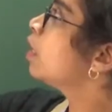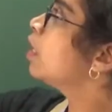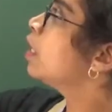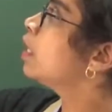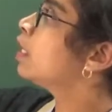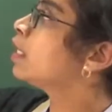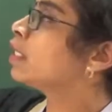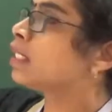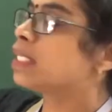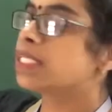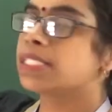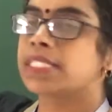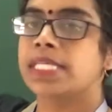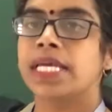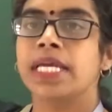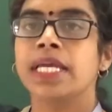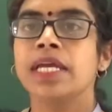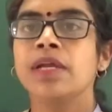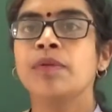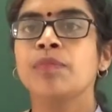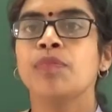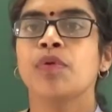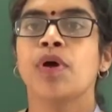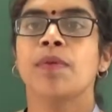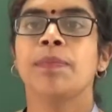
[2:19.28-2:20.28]
The second
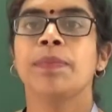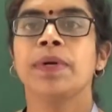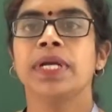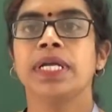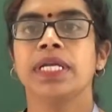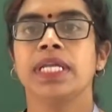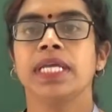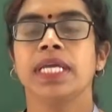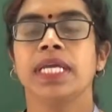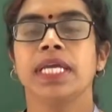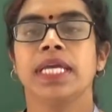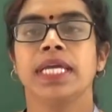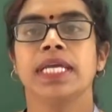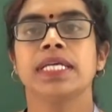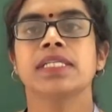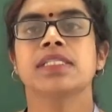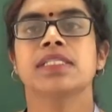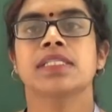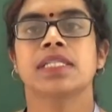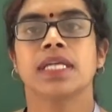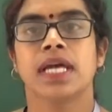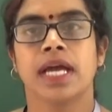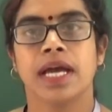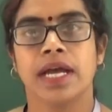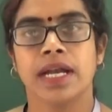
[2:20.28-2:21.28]
property is
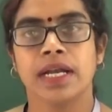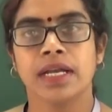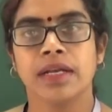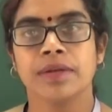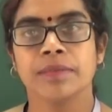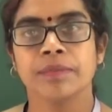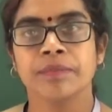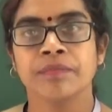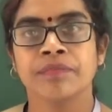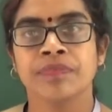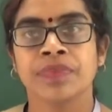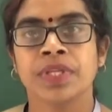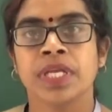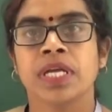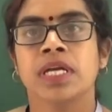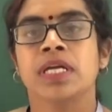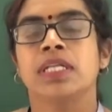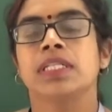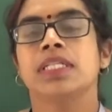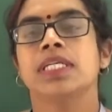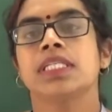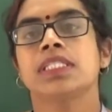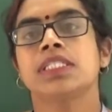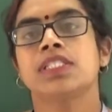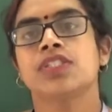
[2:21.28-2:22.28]
that
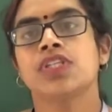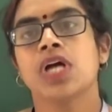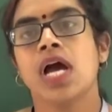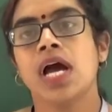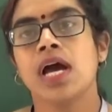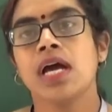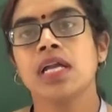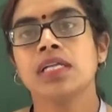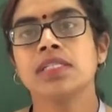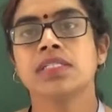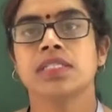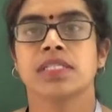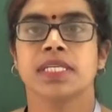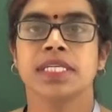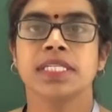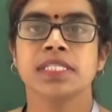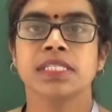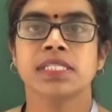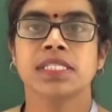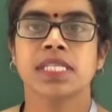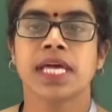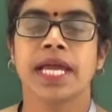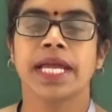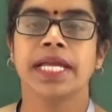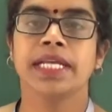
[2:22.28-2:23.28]
the charge
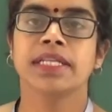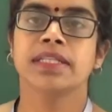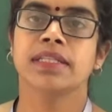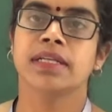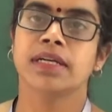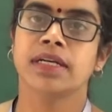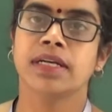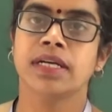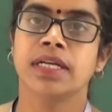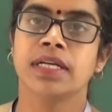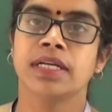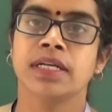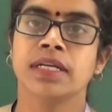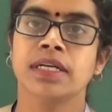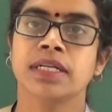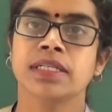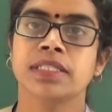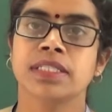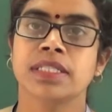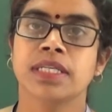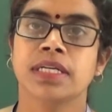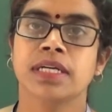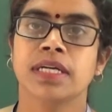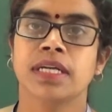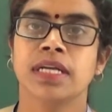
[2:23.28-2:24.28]
inside the
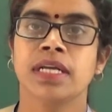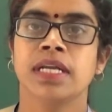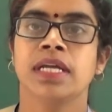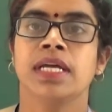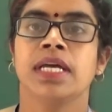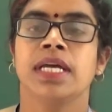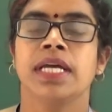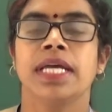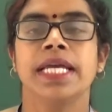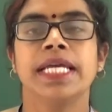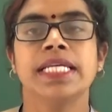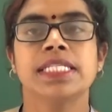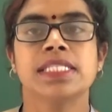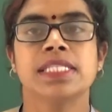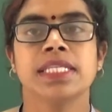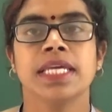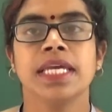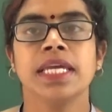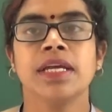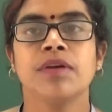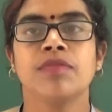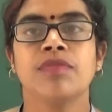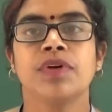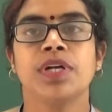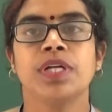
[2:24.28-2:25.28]
conductor is
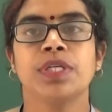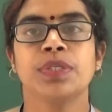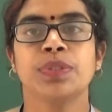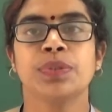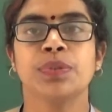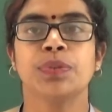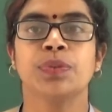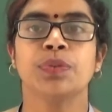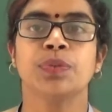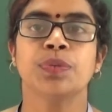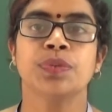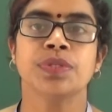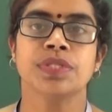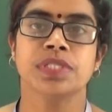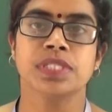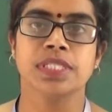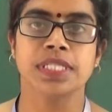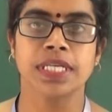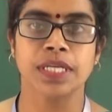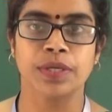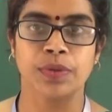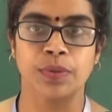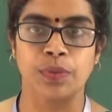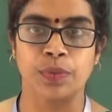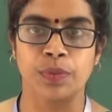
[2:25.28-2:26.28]
equal to
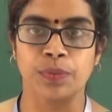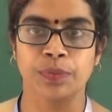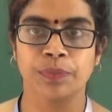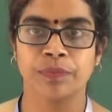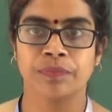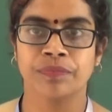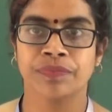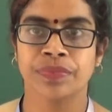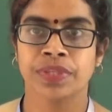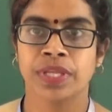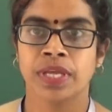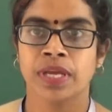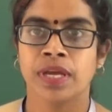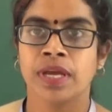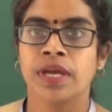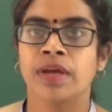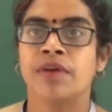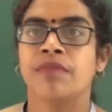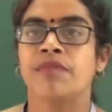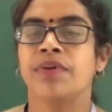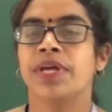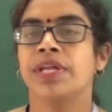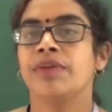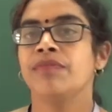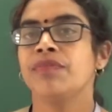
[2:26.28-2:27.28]
0.
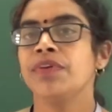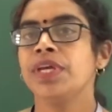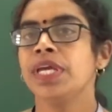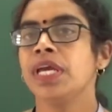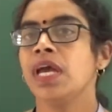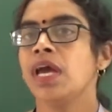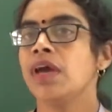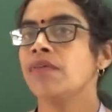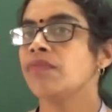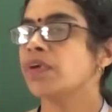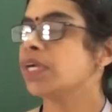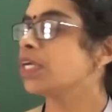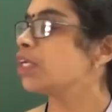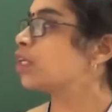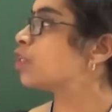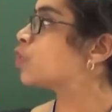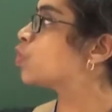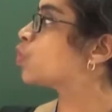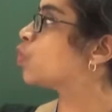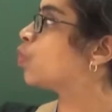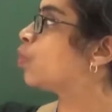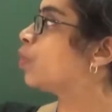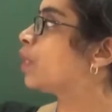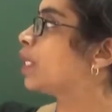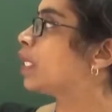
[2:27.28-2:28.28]
When we have
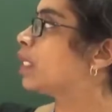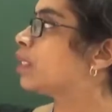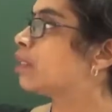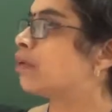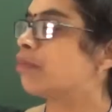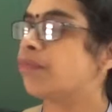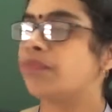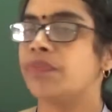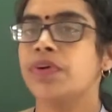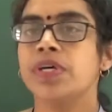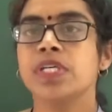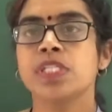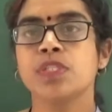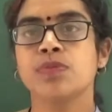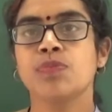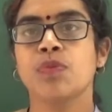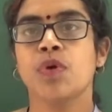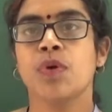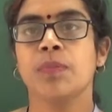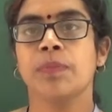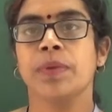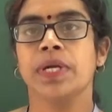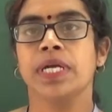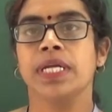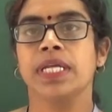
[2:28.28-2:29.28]
understood in the first
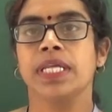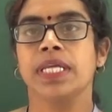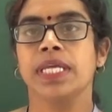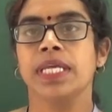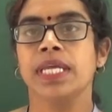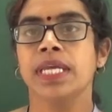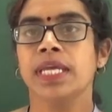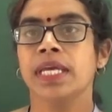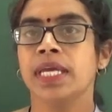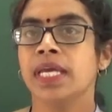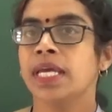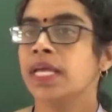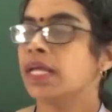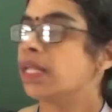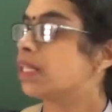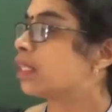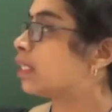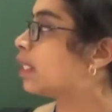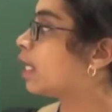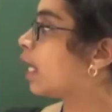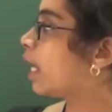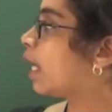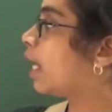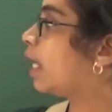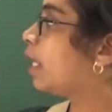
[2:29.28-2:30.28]
property
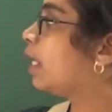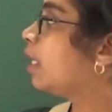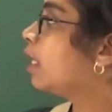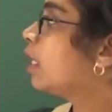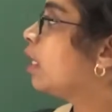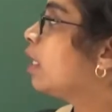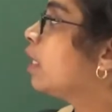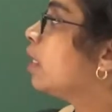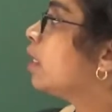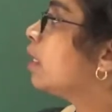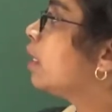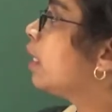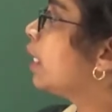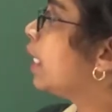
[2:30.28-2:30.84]
that the